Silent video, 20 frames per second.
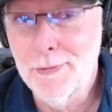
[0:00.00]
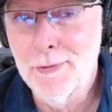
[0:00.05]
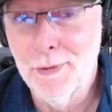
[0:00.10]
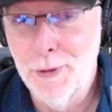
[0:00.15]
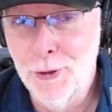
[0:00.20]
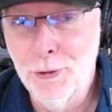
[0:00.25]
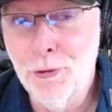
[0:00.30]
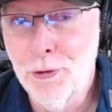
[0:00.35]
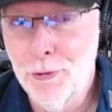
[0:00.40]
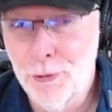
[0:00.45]

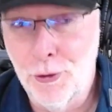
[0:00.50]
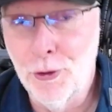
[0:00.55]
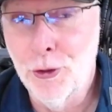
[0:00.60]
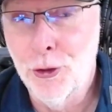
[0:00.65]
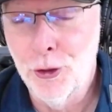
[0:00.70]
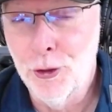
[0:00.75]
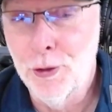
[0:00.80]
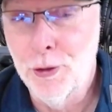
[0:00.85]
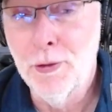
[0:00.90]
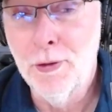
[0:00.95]
this is
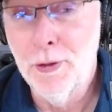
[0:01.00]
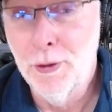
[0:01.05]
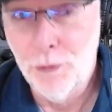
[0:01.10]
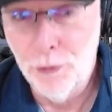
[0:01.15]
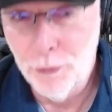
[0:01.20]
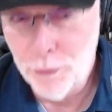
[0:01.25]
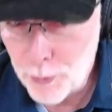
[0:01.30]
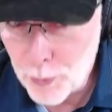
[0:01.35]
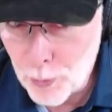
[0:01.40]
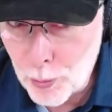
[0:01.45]
good. This
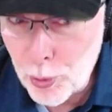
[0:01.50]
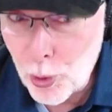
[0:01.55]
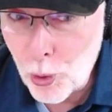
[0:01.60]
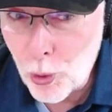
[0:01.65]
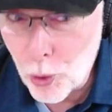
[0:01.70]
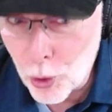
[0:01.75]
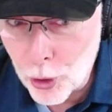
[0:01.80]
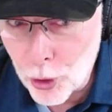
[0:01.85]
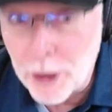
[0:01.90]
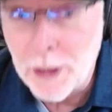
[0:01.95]
is
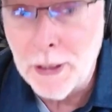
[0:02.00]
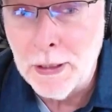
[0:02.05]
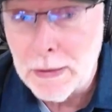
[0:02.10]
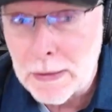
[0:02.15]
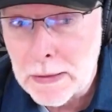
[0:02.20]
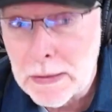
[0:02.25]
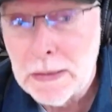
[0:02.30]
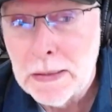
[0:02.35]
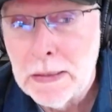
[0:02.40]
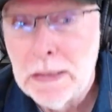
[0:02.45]

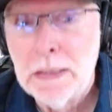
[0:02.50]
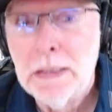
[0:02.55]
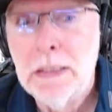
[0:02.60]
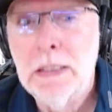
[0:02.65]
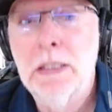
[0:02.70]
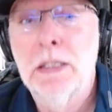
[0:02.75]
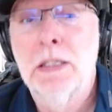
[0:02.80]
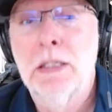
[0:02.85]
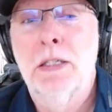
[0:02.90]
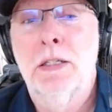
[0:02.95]
important.
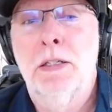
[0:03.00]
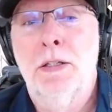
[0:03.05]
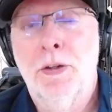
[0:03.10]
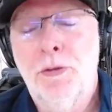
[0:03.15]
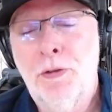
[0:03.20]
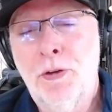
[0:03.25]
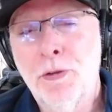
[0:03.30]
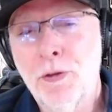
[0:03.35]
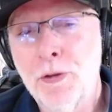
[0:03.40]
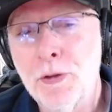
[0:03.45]

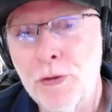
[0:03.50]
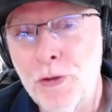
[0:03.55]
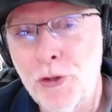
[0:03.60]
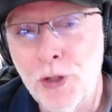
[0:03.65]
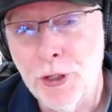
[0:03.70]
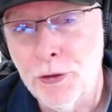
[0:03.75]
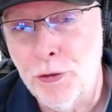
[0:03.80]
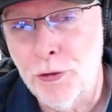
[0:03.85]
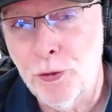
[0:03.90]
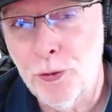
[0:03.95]
This isn't
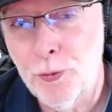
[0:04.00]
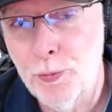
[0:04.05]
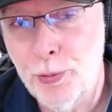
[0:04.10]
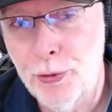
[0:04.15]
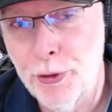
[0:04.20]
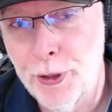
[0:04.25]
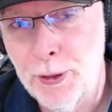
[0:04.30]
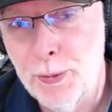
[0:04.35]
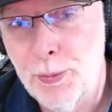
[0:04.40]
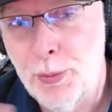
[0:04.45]
just
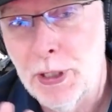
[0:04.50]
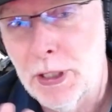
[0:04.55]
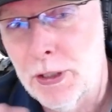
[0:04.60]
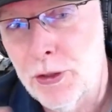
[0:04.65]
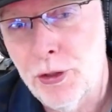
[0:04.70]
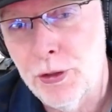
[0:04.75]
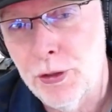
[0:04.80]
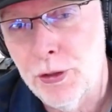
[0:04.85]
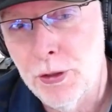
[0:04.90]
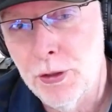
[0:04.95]
pretty
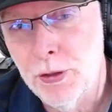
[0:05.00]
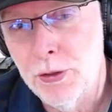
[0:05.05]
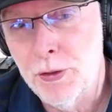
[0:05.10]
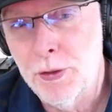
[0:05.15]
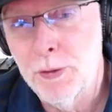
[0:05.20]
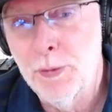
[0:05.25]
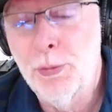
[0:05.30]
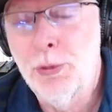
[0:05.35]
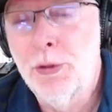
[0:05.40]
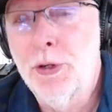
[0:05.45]

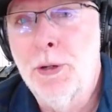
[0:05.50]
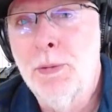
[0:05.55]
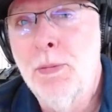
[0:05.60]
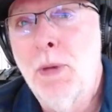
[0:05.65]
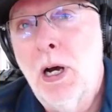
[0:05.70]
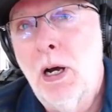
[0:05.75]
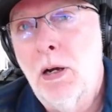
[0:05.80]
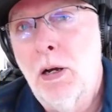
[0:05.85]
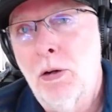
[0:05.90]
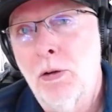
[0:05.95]
pictures and pretty
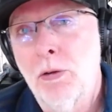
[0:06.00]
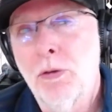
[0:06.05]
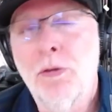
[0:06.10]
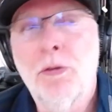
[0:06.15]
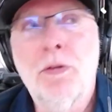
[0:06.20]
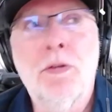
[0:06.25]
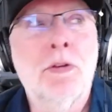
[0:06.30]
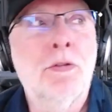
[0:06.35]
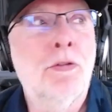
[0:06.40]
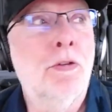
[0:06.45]

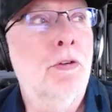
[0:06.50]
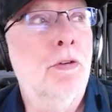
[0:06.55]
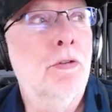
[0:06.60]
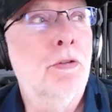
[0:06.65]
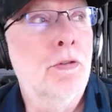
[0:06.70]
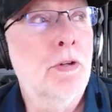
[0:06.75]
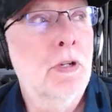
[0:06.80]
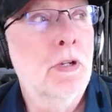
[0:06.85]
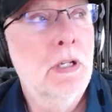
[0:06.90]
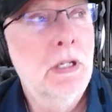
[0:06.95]
models. This
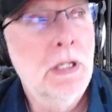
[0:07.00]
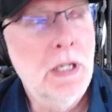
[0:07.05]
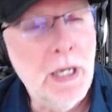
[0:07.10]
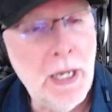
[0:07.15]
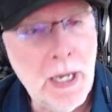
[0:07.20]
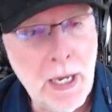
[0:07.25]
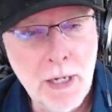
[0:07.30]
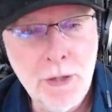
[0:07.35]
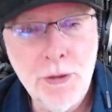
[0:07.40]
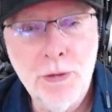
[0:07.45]
is
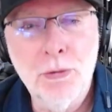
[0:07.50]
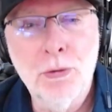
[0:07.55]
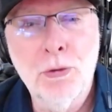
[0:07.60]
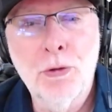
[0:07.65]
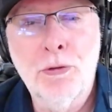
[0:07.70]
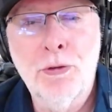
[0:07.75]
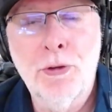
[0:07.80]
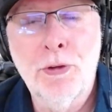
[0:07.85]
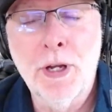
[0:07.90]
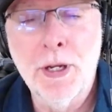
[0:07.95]

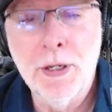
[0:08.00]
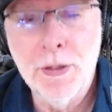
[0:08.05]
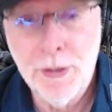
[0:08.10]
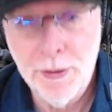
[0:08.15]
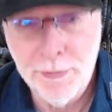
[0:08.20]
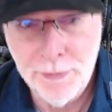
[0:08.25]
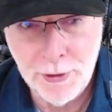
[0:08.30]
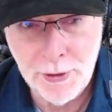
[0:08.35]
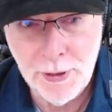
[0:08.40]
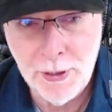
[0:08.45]
actual
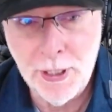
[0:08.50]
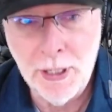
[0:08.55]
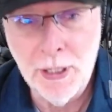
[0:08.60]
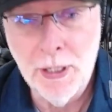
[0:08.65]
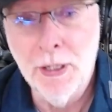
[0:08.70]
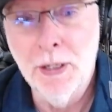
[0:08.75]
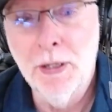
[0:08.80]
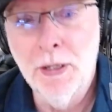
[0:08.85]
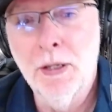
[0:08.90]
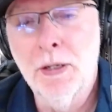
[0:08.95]
scientific
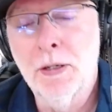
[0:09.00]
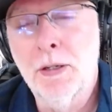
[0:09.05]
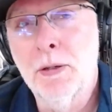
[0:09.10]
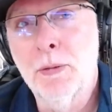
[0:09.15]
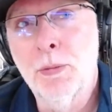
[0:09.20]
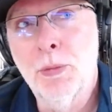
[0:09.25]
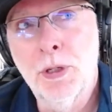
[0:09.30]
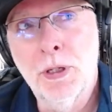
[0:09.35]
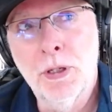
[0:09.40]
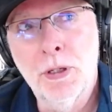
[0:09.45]
data that
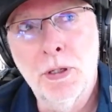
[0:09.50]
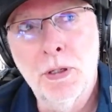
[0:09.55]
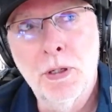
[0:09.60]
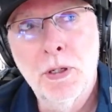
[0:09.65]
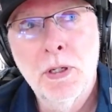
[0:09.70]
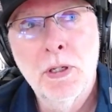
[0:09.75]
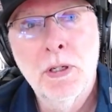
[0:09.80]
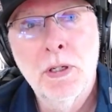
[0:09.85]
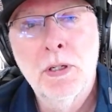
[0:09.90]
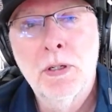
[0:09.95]
can be
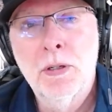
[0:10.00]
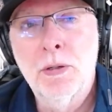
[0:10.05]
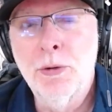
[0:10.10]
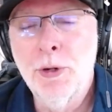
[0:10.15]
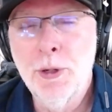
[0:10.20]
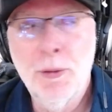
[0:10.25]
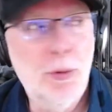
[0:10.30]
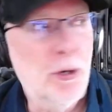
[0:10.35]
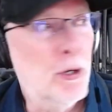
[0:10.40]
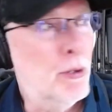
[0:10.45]

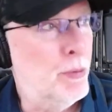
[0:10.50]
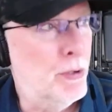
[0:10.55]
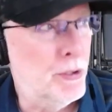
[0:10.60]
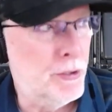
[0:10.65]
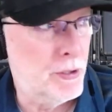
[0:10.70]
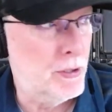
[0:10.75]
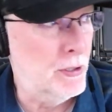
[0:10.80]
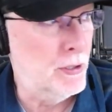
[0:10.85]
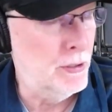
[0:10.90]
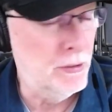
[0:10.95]

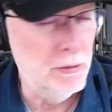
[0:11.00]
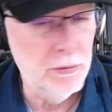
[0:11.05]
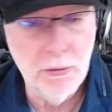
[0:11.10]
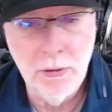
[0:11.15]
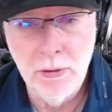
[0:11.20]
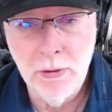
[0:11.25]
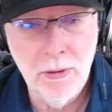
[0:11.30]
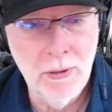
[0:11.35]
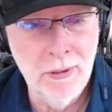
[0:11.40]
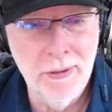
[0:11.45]
repurposed in
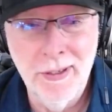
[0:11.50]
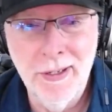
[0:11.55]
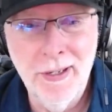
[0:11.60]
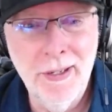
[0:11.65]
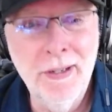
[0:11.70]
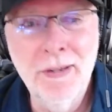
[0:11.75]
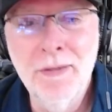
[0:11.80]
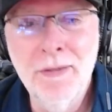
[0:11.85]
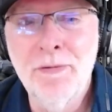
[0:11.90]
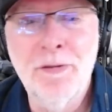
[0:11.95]
an
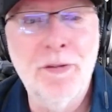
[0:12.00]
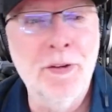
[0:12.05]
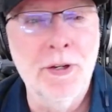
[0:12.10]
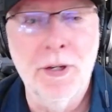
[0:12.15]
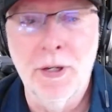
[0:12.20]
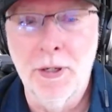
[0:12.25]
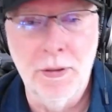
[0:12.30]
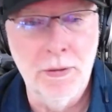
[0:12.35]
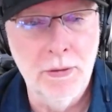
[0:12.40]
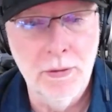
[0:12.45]

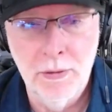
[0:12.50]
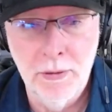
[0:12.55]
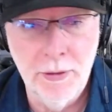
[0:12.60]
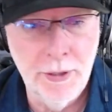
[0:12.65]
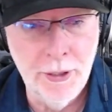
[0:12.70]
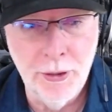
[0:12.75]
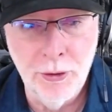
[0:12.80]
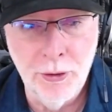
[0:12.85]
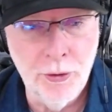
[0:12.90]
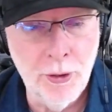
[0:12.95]
infinite,
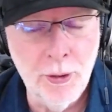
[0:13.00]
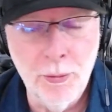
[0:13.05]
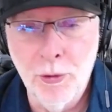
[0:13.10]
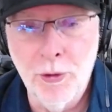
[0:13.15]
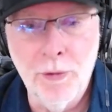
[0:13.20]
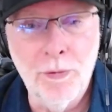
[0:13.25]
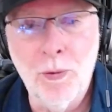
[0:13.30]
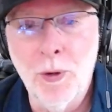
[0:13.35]
number of